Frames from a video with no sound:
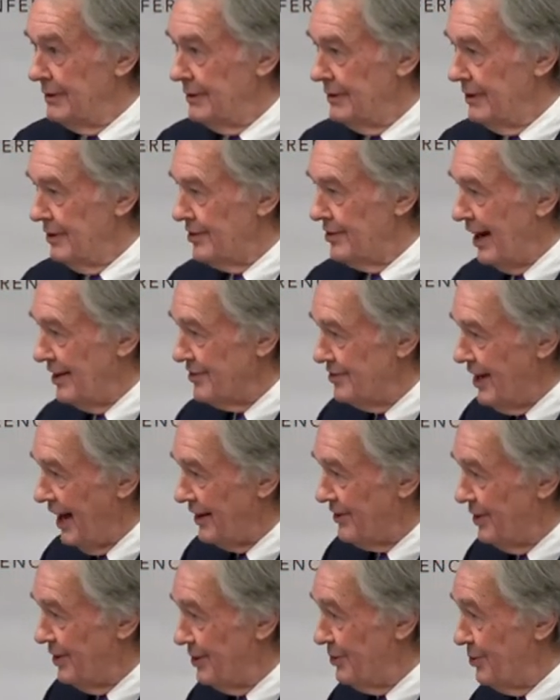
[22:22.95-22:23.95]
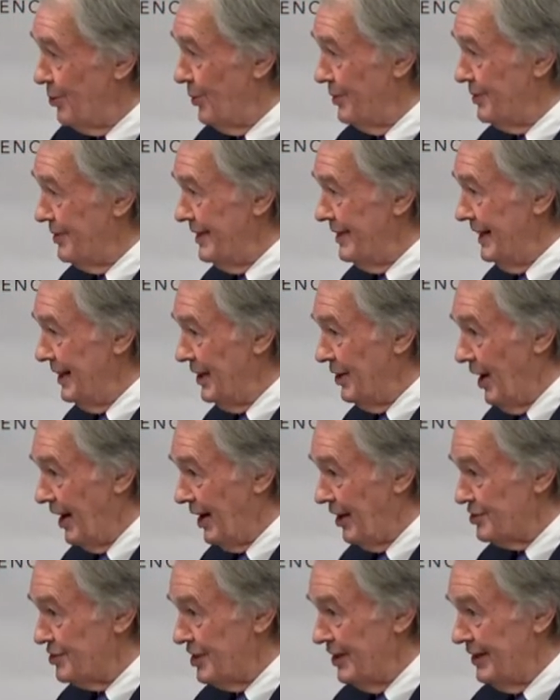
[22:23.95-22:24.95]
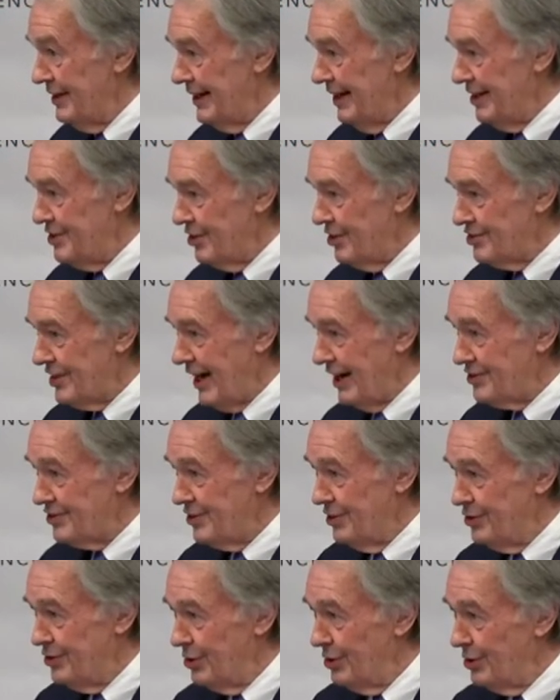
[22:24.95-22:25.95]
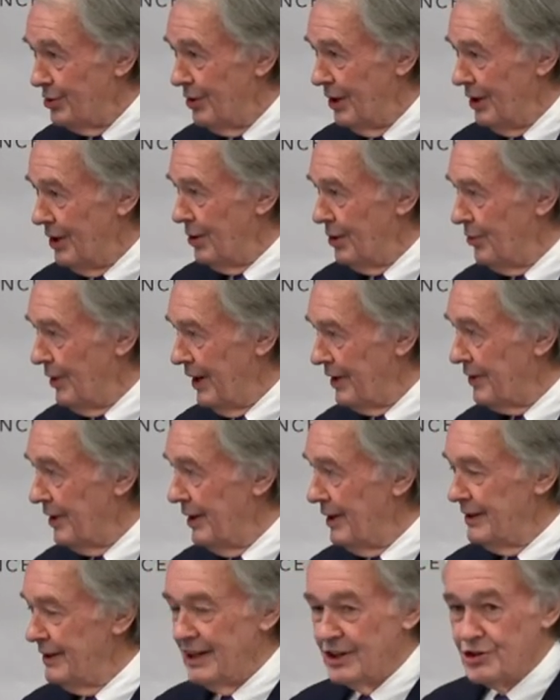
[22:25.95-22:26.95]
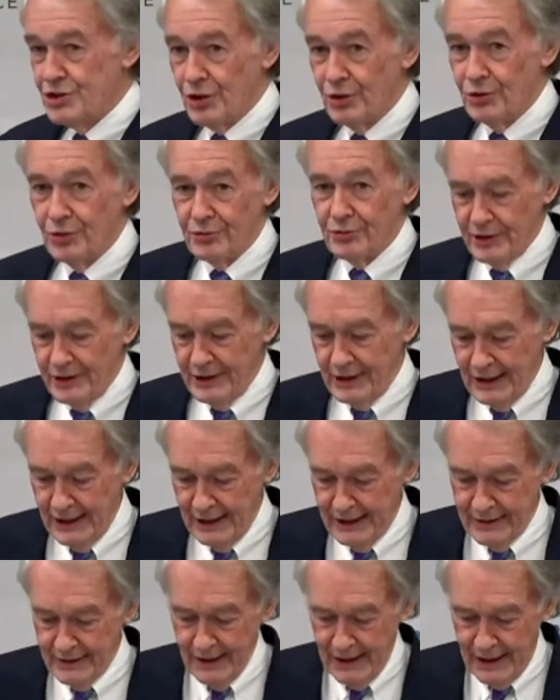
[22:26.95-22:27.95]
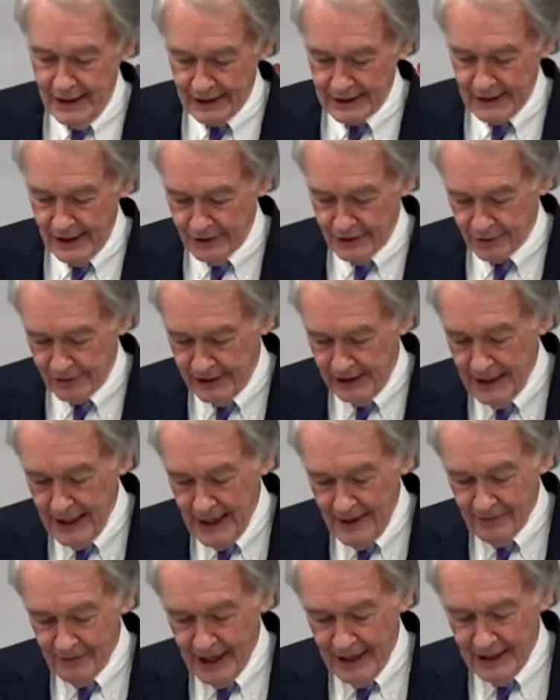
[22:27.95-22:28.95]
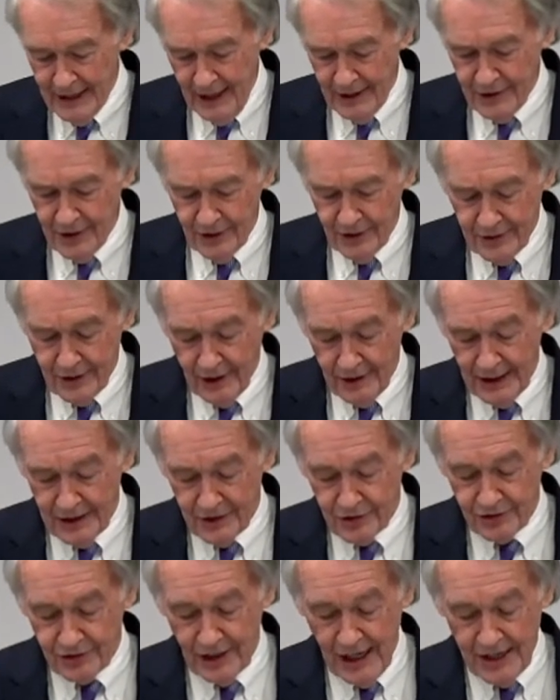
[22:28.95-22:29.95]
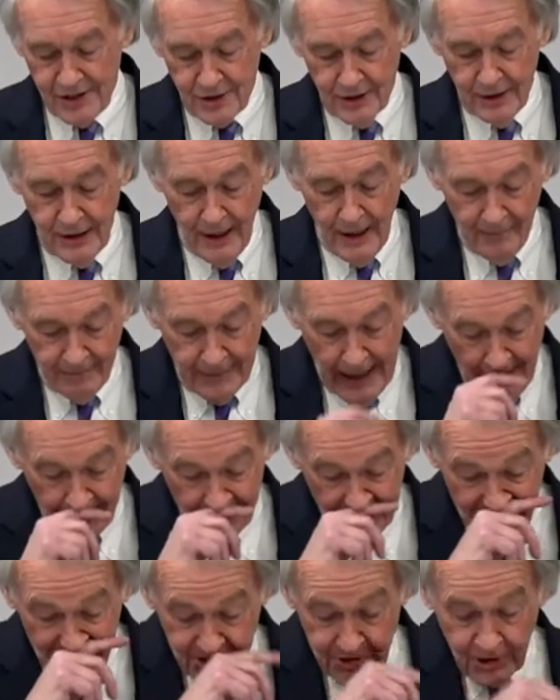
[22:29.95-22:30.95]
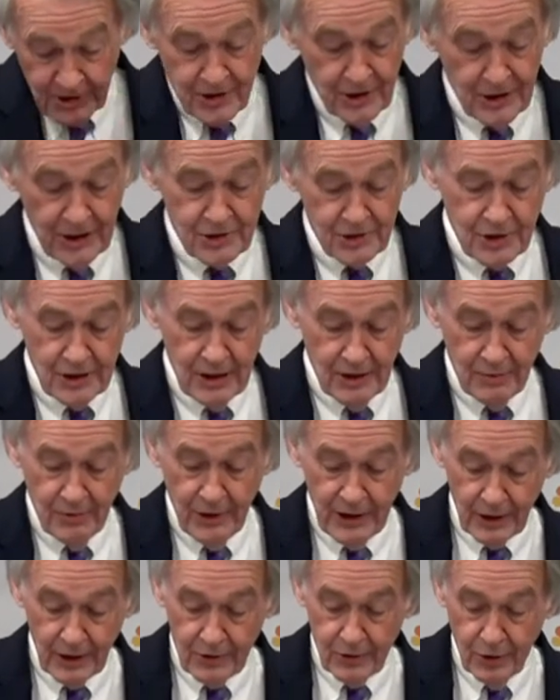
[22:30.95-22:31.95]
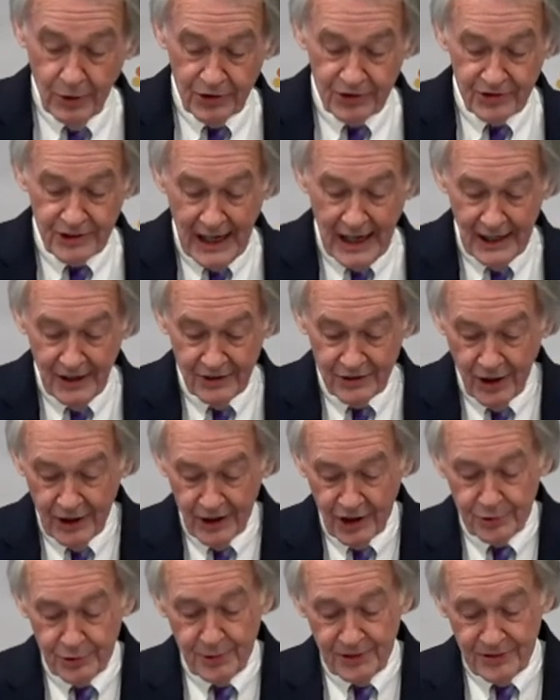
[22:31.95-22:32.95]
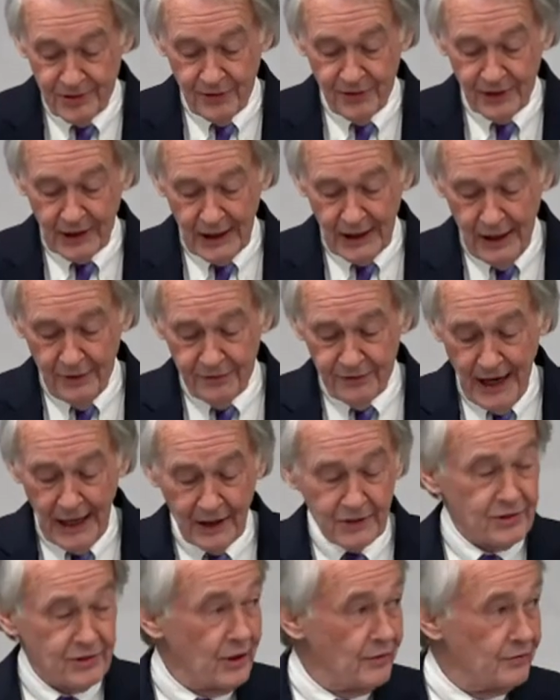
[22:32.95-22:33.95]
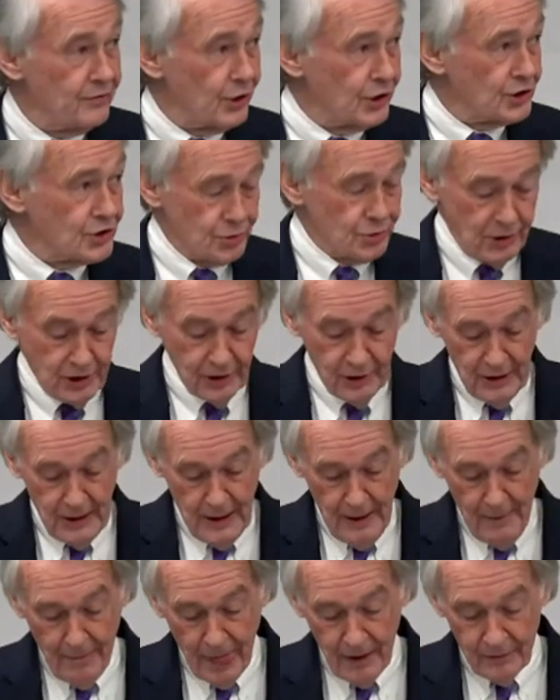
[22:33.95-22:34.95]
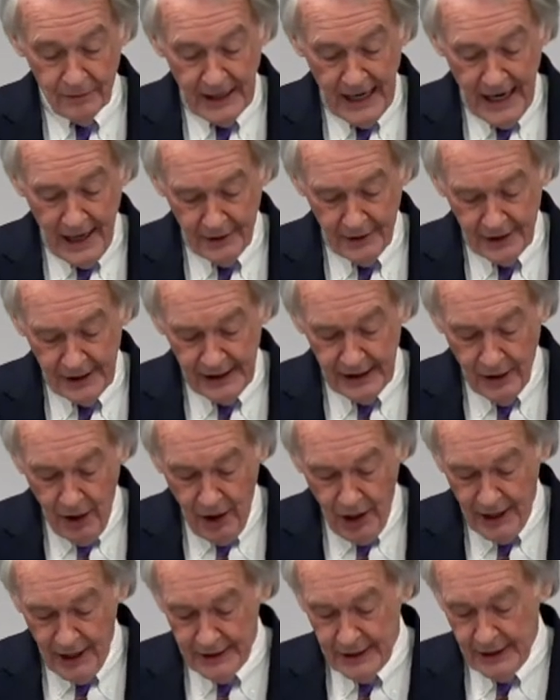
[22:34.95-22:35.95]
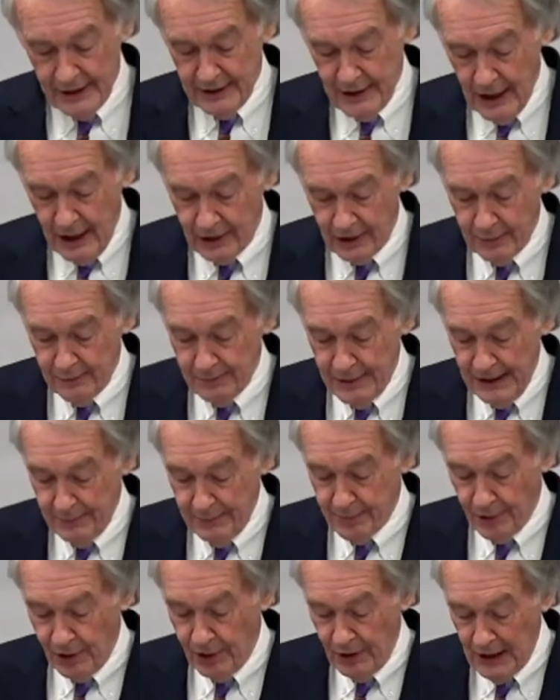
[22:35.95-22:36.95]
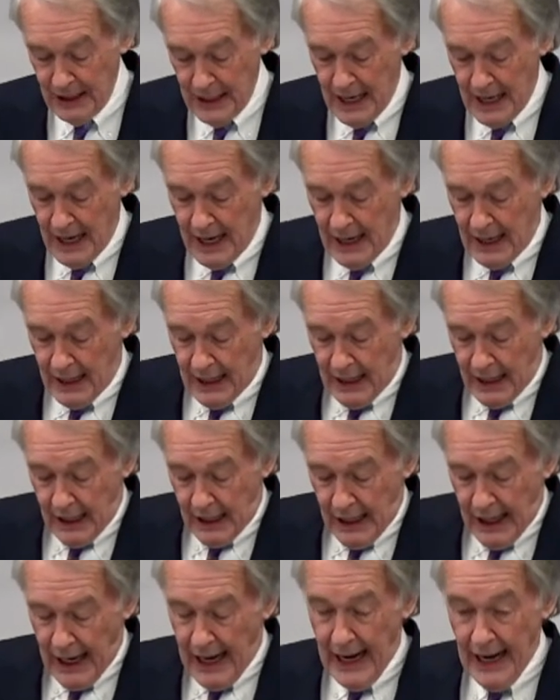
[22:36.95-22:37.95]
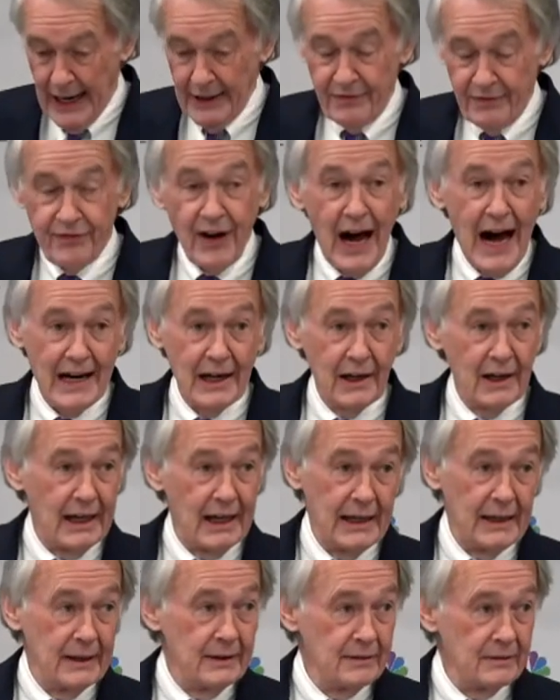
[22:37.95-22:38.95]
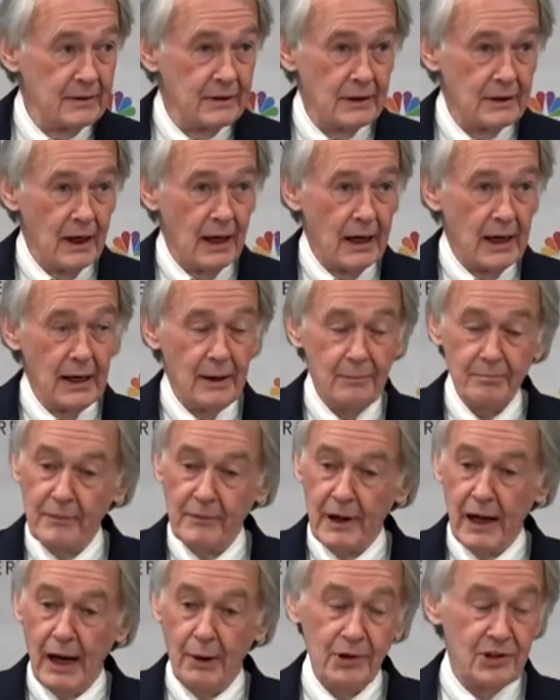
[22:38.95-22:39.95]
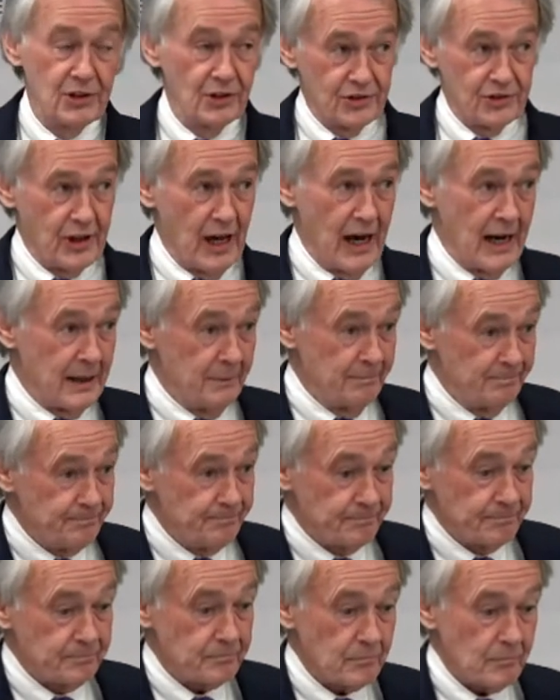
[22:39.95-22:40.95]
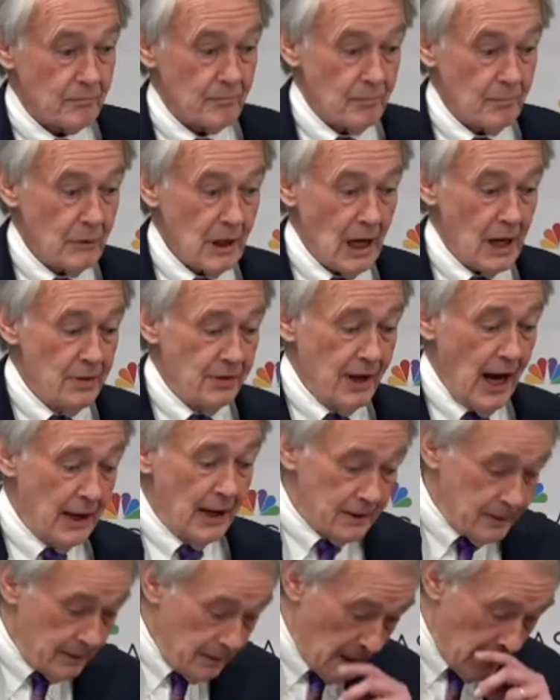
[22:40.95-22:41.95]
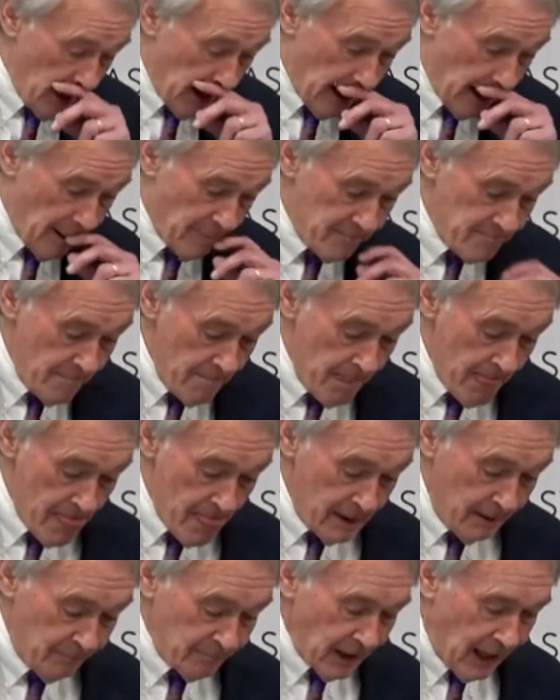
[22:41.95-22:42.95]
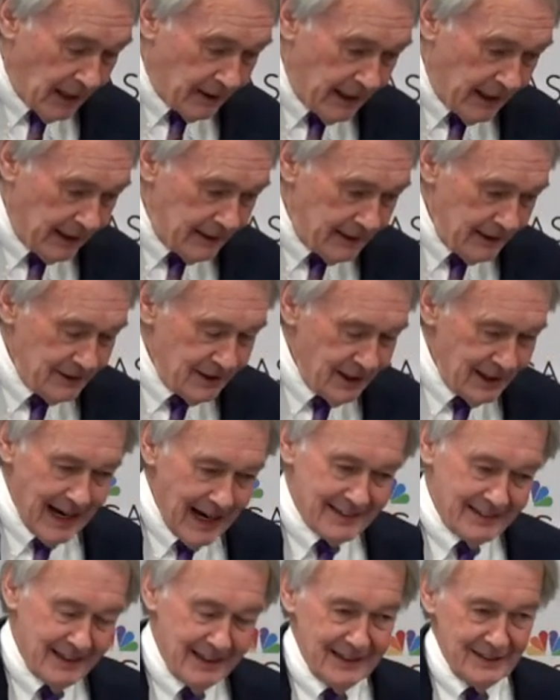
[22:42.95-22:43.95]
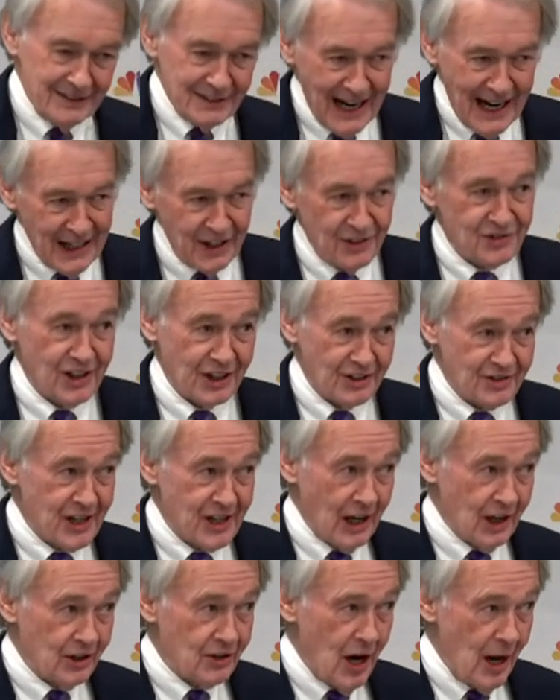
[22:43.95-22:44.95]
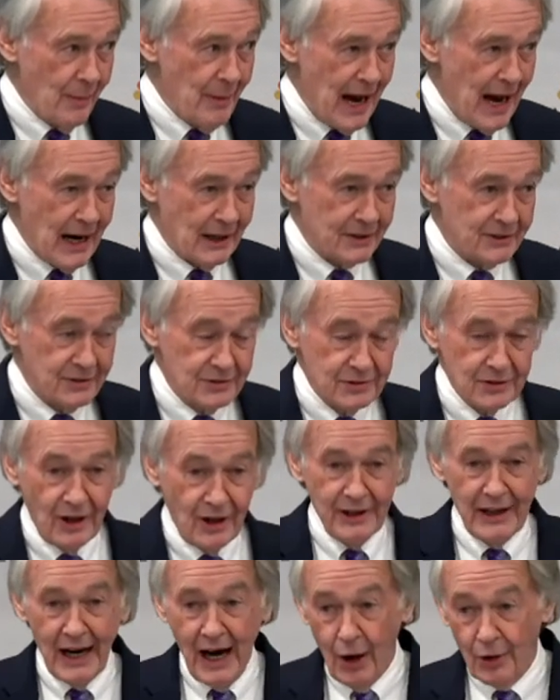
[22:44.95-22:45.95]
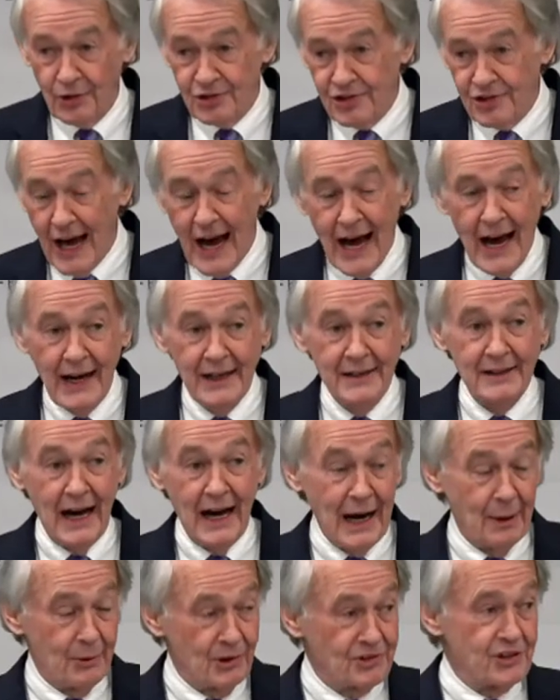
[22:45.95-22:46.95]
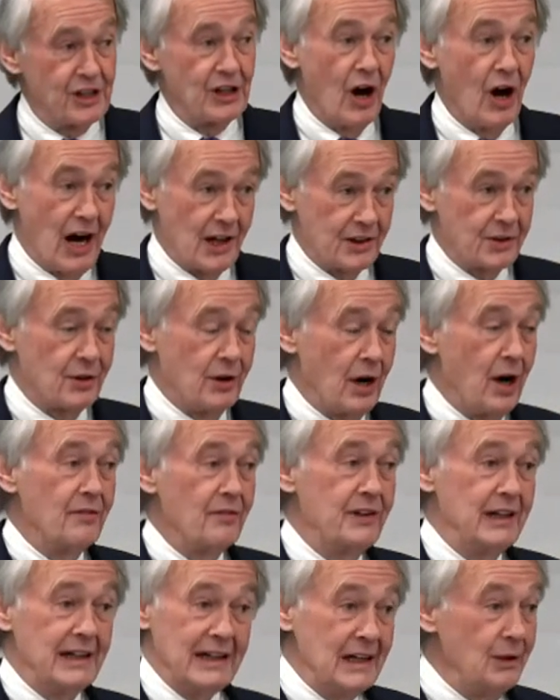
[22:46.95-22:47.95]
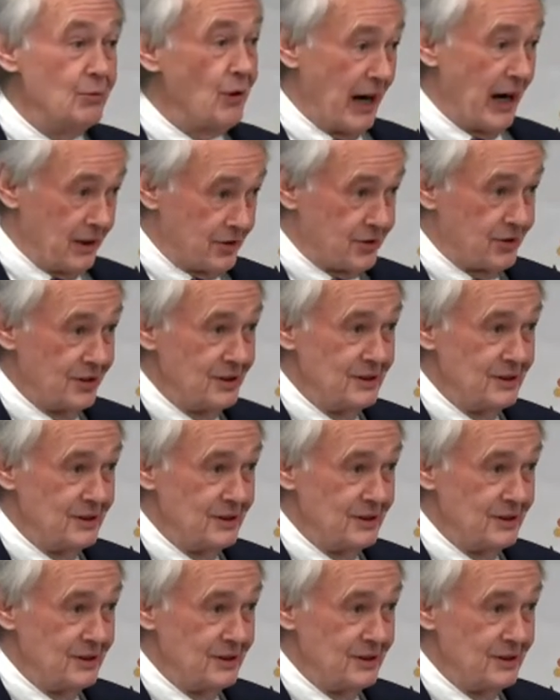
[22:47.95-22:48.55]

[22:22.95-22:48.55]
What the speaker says: This has nothing to do with ideology. It just has to do with the children in our country. And under the legislation, that research initiative would include studies on the specific effects of virtual reality on young people. And finally, I would just say that that in the 1996 Telecom Act, on the House side, I was the author of the E-rate.